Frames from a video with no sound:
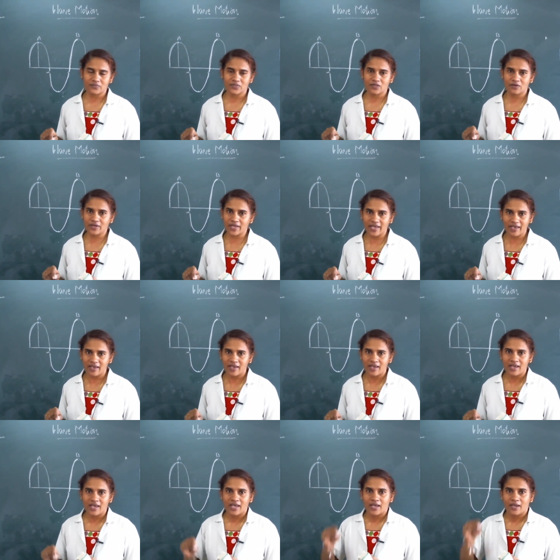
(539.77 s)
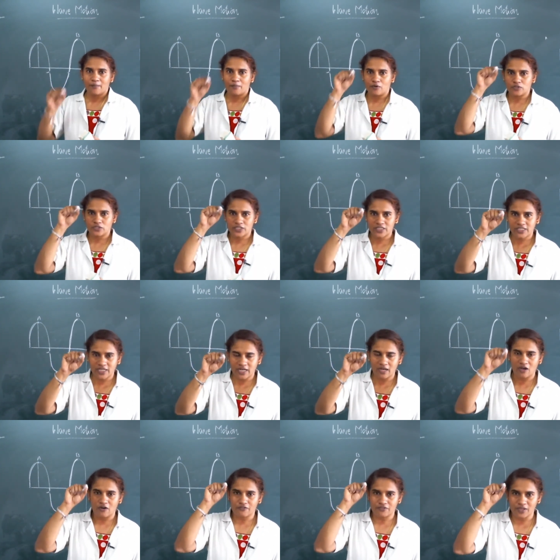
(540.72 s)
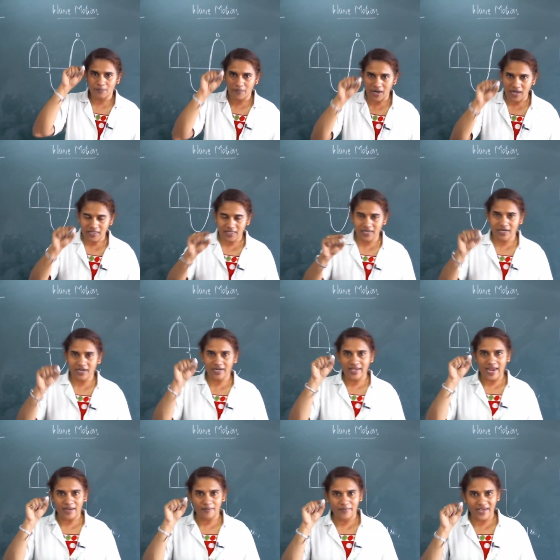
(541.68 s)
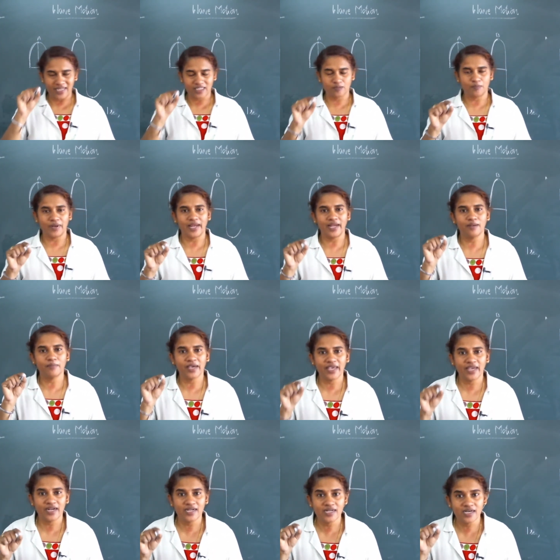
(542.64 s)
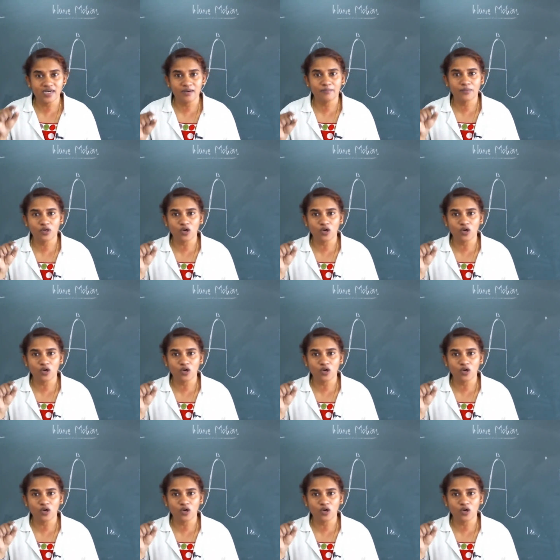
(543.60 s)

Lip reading: Okay, position of the particle can be explained by a term